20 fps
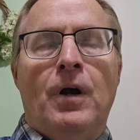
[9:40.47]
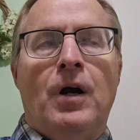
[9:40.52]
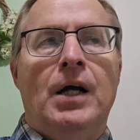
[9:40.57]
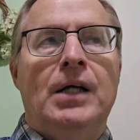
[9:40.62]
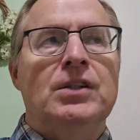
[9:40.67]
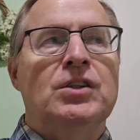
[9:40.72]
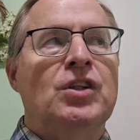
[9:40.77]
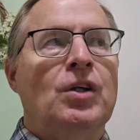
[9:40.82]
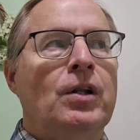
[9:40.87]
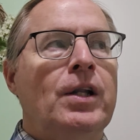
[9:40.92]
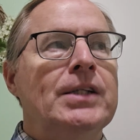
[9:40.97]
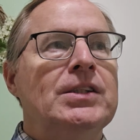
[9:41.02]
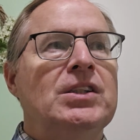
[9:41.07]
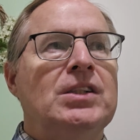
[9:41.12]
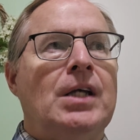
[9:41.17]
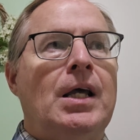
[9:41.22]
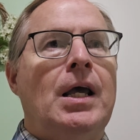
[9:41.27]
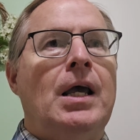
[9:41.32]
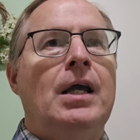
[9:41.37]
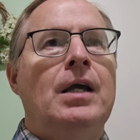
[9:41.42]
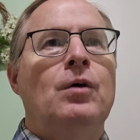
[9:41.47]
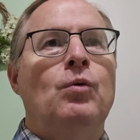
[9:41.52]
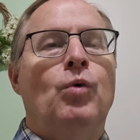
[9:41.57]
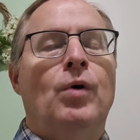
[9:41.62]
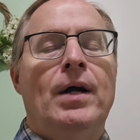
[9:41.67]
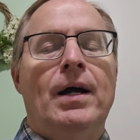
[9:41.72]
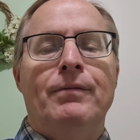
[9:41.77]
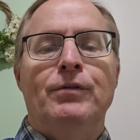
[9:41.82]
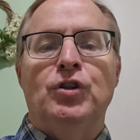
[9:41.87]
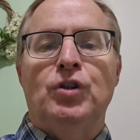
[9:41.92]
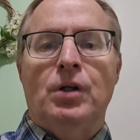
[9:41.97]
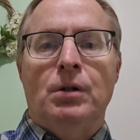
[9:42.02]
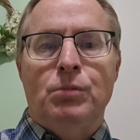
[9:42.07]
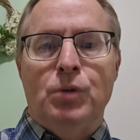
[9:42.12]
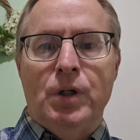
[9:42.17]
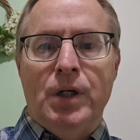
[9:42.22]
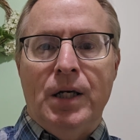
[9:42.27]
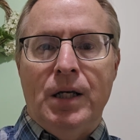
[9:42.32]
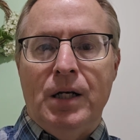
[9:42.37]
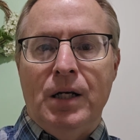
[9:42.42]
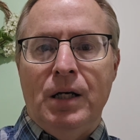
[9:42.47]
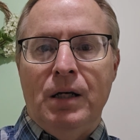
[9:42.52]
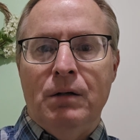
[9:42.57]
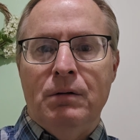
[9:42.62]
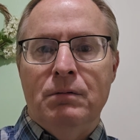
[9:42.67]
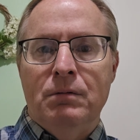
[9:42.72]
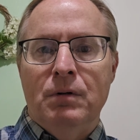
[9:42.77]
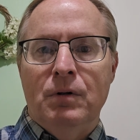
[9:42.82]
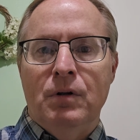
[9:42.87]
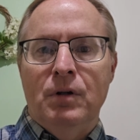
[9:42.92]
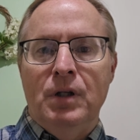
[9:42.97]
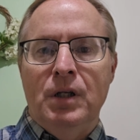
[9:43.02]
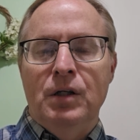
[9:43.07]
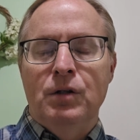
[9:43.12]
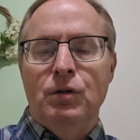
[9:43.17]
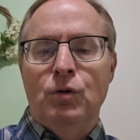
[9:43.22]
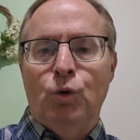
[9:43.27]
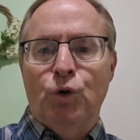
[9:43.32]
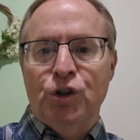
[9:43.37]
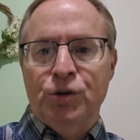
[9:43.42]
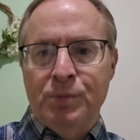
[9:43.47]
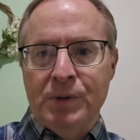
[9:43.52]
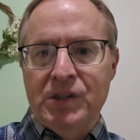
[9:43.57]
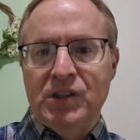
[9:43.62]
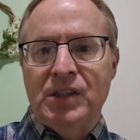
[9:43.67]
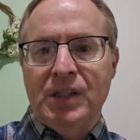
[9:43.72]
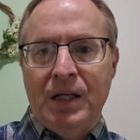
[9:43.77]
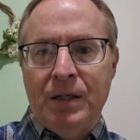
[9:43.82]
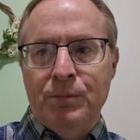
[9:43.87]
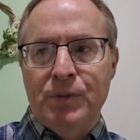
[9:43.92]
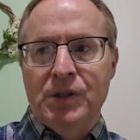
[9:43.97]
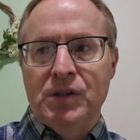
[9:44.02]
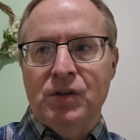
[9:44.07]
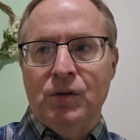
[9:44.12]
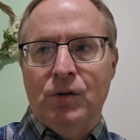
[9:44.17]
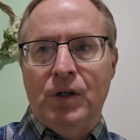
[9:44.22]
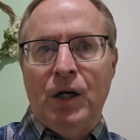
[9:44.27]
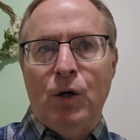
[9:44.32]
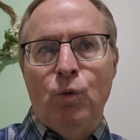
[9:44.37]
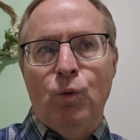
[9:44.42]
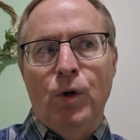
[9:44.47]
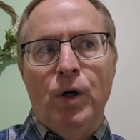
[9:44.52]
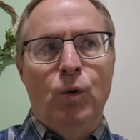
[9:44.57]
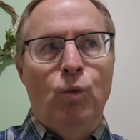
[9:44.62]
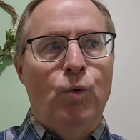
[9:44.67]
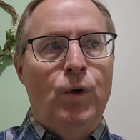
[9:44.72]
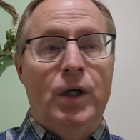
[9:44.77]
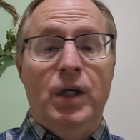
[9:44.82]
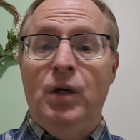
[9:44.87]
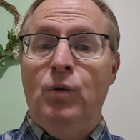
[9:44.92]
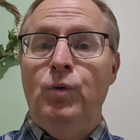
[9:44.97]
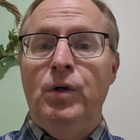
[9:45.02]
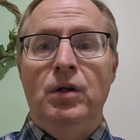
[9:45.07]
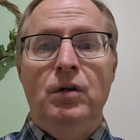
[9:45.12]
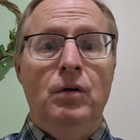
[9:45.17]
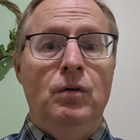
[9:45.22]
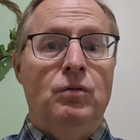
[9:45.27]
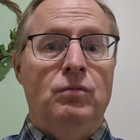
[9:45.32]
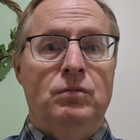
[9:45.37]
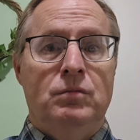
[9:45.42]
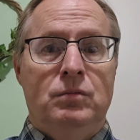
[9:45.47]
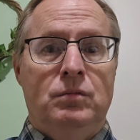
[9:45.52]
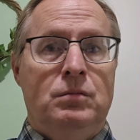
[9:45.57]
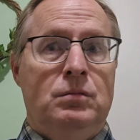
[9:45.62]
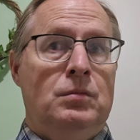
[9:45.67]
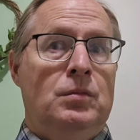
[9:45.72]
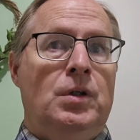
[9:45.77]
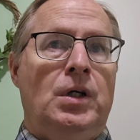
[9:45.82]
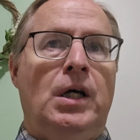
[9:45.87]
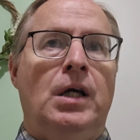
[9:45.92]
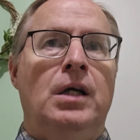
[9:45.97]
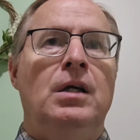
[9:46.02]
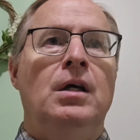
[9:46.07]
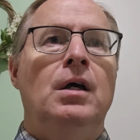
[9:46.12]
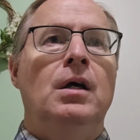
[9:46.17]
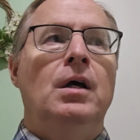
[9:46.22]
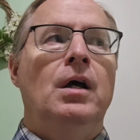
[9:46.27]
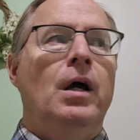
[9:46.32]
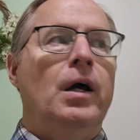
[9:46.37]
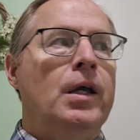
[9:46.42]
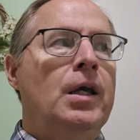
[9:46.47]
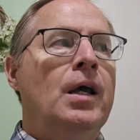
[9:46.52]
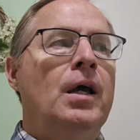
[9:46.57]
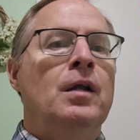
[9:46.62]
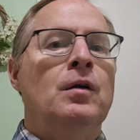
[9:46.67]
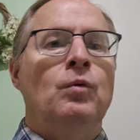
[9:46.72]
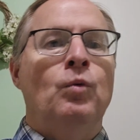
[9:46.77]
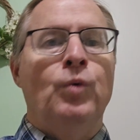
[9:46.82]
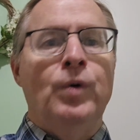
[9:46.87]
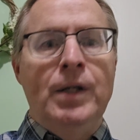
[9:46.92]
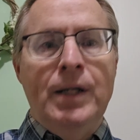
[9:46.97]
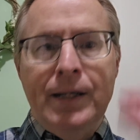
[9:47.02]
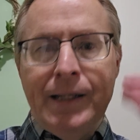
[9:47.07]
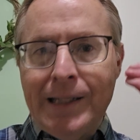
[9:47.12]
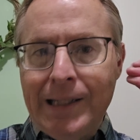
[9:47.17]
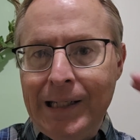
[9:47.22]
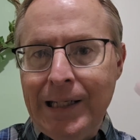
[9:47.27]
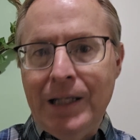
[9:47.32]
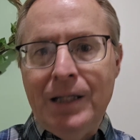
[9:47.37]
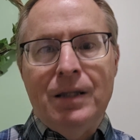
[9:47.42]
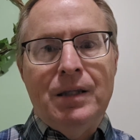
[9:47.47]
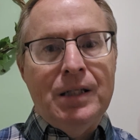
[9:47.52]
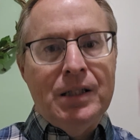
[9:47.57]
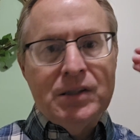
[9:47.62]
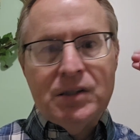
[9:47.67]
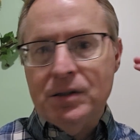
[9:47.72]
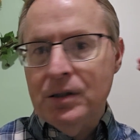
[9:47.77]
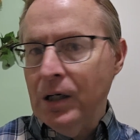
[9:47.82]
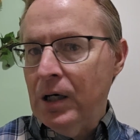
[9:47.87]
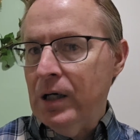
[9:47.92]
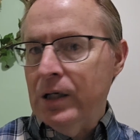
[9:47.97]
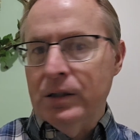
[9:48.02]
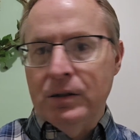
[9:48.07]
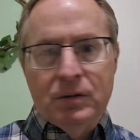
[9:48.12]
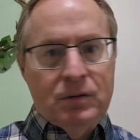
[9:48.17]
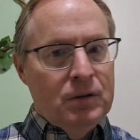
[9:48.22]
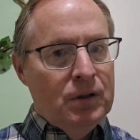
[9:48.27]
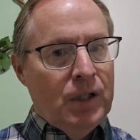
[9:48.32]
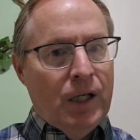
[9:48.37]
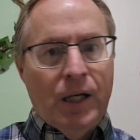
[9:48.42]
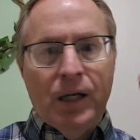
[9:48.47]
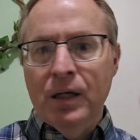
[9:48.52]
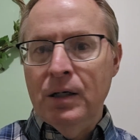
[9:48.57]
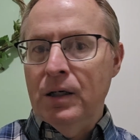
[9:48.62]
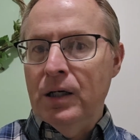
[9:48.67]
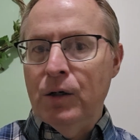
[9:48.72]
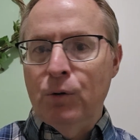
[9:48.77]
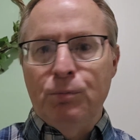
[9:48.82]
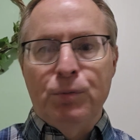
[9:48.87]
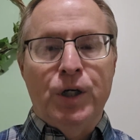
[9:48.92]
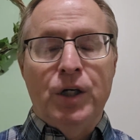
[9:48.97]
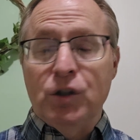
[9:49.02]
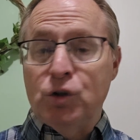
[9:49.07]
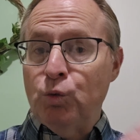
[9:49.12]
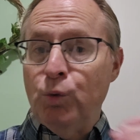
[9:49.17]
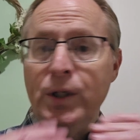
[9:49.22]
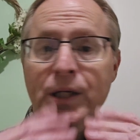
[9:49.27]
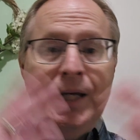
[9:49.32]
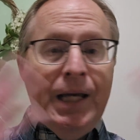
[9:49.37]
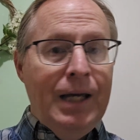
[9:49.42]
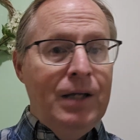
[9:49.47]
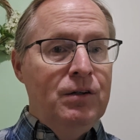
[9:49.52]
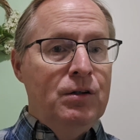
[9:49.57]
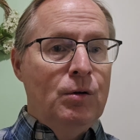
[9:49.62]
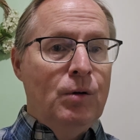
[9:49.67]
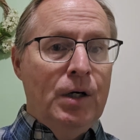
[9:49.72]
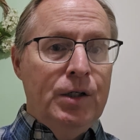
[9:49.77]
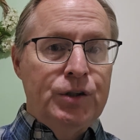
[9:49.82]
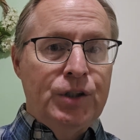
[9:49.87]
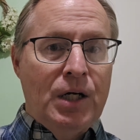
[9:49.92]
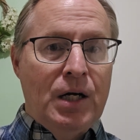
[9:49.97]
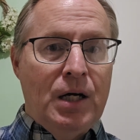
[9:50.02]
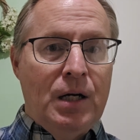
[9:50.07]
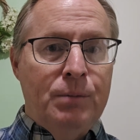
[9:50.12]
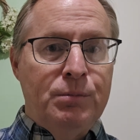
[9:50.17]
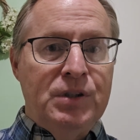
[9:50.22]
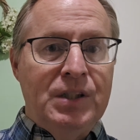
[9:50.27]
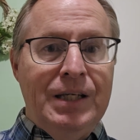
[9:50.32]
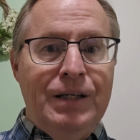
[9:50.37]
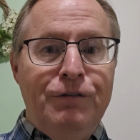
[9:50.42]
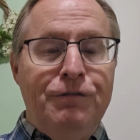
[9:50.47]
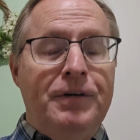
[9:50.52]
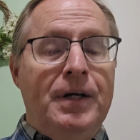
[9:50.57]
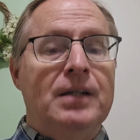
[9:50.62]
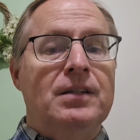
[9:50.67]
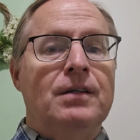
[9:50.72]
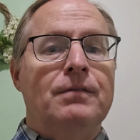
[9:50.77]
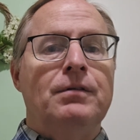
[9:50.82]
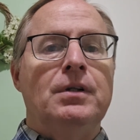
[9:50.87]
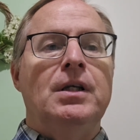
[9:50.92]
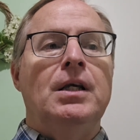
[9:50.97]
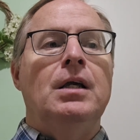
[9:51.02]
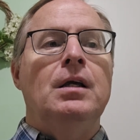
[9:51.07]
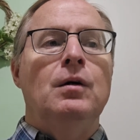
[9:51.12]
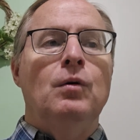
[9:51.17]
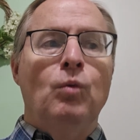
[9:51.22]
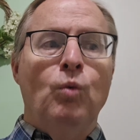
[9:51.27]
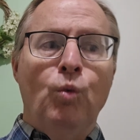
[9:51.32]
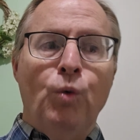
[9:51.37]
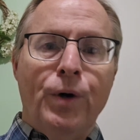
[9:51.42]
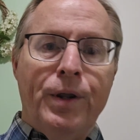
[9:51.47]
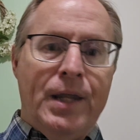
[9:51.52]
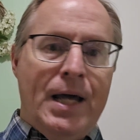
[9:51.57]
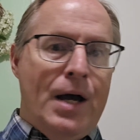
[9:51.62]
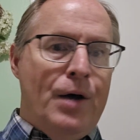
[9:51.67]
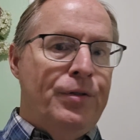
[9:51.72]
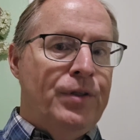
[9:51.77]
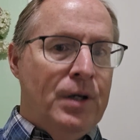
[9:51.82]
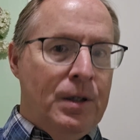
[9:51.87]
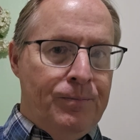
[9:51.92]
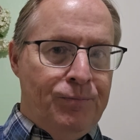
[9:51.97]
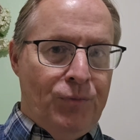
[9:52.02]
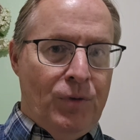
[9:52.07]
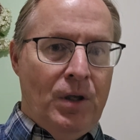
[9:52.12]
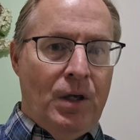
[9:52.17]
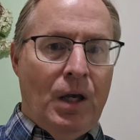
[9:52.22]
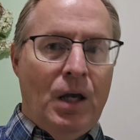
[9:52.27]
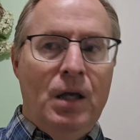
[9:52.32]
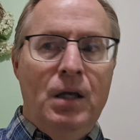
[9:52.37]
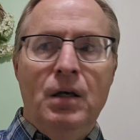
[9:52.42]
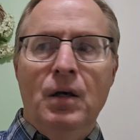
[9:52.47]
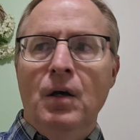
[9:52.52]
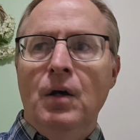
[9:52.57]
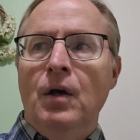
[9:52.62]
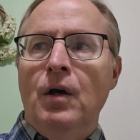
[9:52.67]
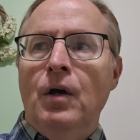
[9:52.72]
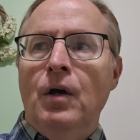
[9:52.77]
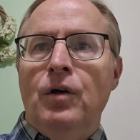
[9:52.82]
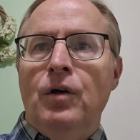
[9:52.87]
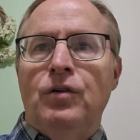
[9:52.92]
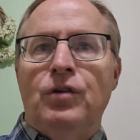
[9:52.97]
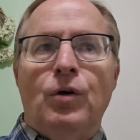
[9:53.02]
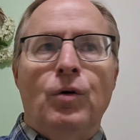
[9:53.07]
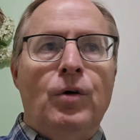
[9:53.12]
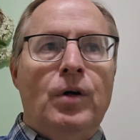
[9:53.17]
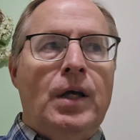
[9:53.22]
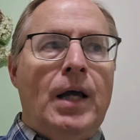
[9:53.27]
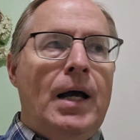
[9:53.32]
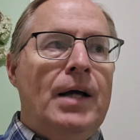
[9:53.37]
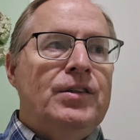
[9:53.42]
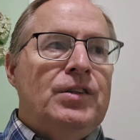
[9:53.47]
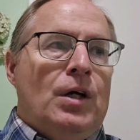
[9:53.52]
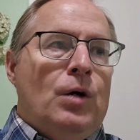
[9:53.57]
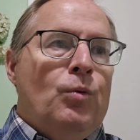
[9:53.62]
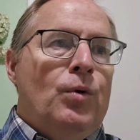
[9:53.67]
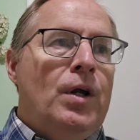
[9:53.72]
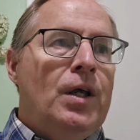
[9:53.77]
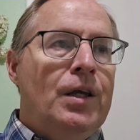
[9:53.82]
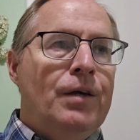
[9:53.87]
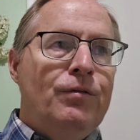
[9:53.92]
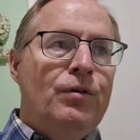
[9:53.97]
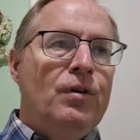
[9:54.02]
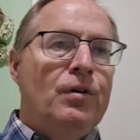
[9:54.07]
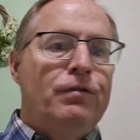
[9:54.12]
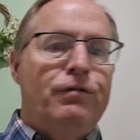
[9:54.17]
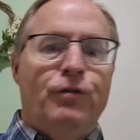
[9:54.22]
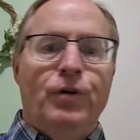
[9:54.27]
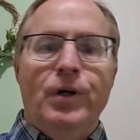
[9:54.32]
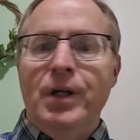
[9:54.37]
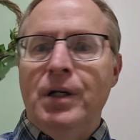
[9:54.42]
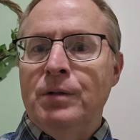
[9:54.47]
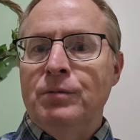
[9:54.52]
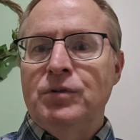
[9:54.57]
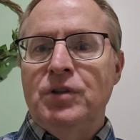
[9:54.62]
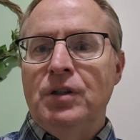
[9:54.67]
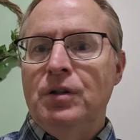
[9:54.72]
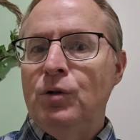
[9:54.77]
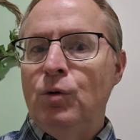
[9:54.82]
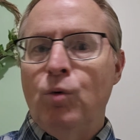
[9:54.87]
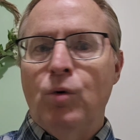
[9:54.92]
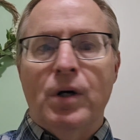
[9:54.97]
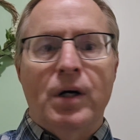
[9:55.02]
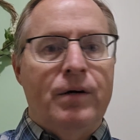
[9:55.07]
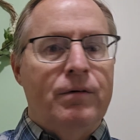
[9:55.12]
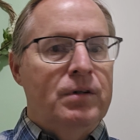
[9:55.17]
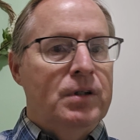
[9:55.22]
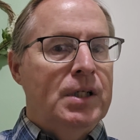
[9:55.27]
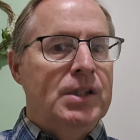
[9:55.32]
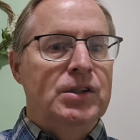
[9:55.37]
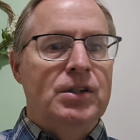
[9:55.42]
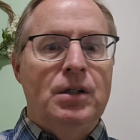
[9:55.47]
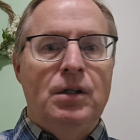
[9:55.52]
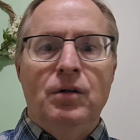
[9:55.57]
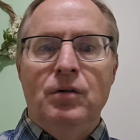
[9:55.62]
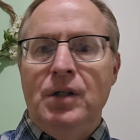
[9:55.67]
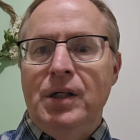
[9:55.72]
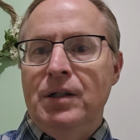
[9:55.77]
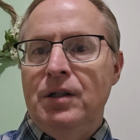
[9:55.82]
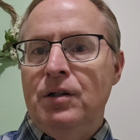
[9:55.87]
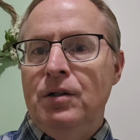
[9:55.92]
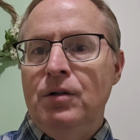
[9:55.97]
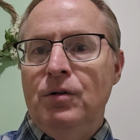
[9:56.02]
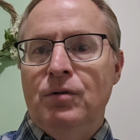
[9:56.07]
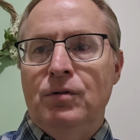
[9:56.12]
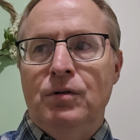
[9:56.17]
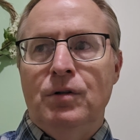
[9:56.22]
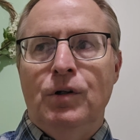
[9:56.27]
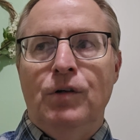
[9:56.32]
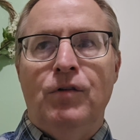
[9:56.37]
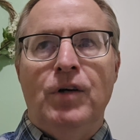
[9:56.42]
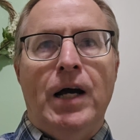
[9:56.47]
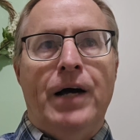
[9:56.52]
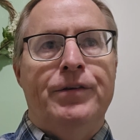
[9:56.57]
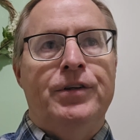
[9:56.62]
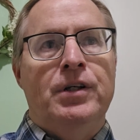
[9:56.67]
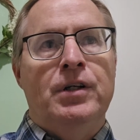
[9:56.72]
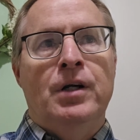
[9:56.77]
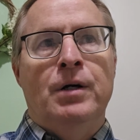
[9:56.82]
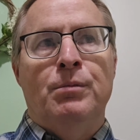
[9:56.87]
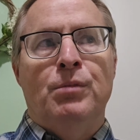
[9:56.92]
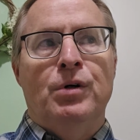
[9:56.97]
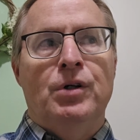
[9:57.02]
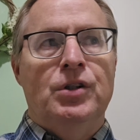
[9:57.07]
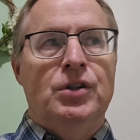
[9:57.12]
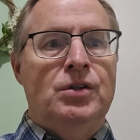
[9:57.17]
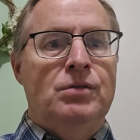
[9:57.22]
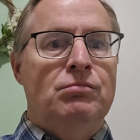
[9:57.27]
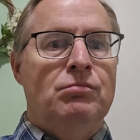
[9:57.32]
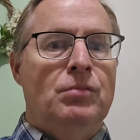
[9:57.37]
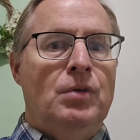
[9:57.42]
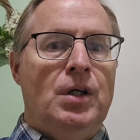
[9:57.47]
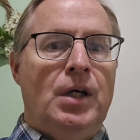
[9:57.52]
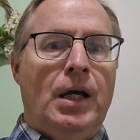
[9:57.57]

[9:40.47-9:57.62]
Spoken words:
All right, so let's say we're having trouble getting the endorsement statements. Okay, what can we do? Okay, again, we need to get these done. Okay, because we can't do our jobs effectively without them. Okay, so guys, I want to give you the freedom to do whatever it is that you need to do. You've got the numbers.